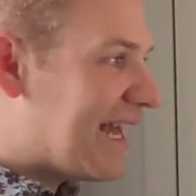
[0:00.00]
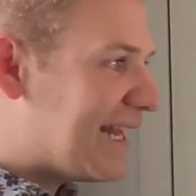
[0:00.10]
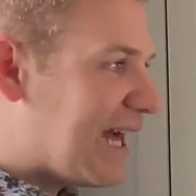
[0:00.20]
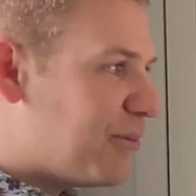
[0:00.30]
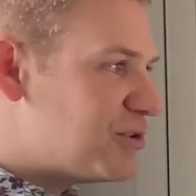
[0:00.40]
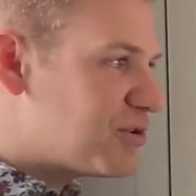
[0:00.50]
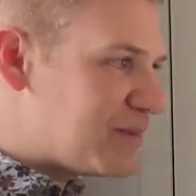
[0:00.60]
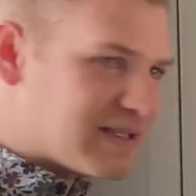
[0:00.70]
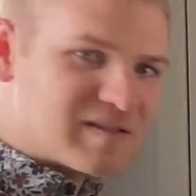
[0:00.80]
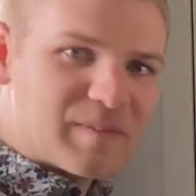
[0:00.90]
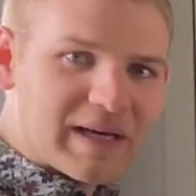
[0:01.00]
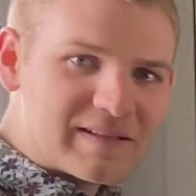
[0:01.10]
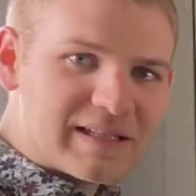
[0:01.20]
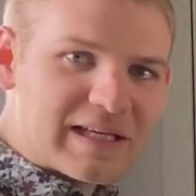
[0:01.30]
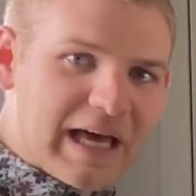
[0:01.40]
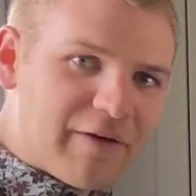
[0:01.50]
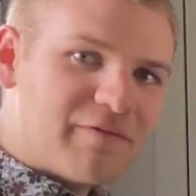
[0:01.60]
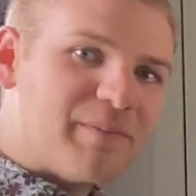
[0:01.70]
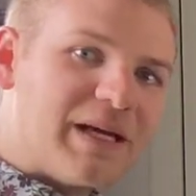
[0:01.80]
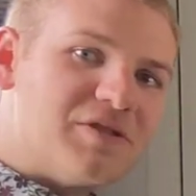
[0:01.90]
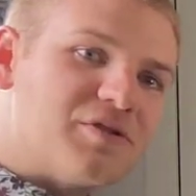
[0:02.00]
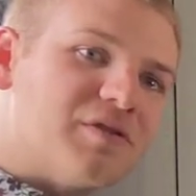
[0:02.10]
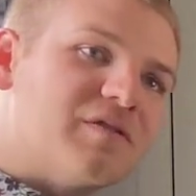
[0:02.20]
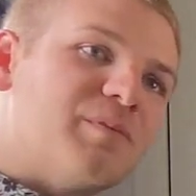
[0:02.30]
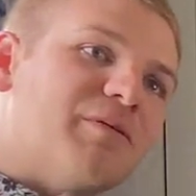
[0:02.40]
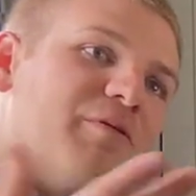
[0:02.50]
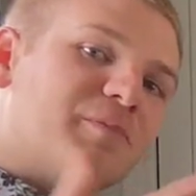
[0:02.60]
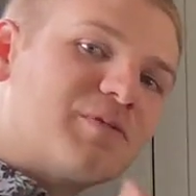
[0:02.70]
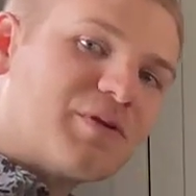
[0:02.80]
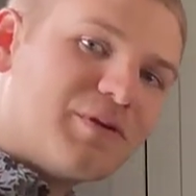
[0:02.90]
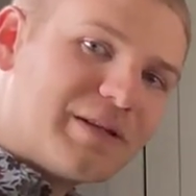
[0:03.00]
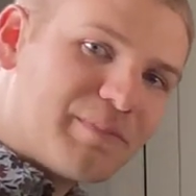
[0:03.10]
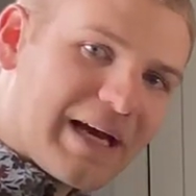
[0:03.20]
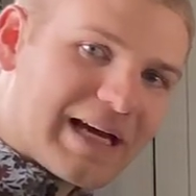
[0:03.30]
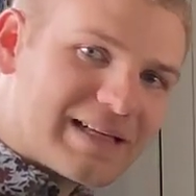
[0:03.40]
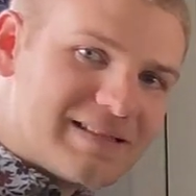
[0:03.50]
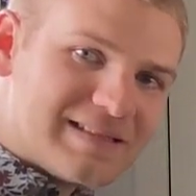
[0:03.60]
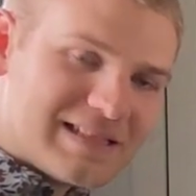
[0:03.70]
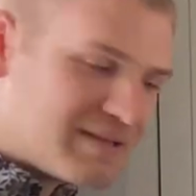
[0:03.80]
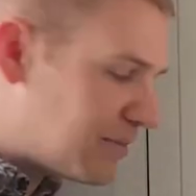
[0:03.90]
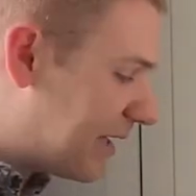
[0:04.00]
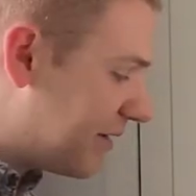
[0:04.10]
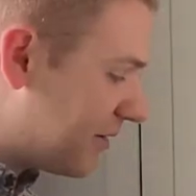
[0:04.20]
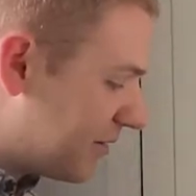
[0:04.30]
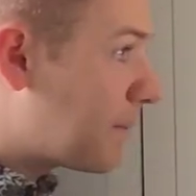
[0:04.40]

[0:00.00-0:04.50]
And now we should be expecting F major to be returning back to D minor.